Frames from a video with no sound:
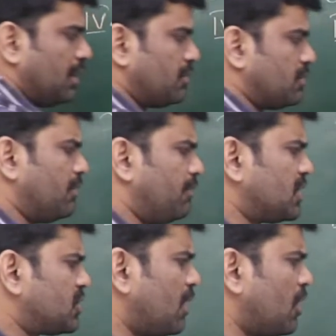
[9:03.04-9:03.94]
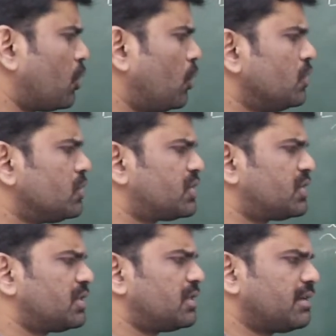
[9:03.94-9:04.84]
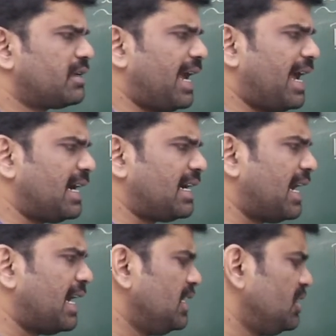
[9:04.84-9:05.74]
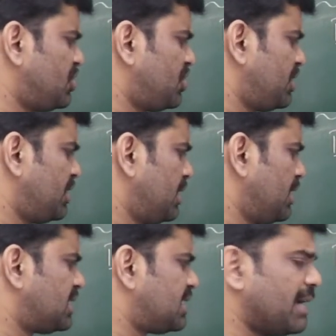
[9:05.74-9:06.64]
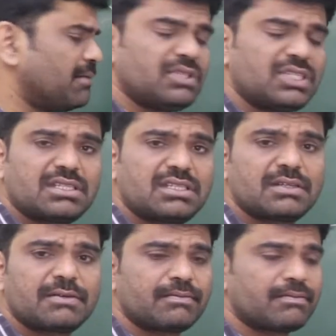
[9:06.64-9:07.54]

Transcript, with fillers: So first one roots, carrot radish, stems,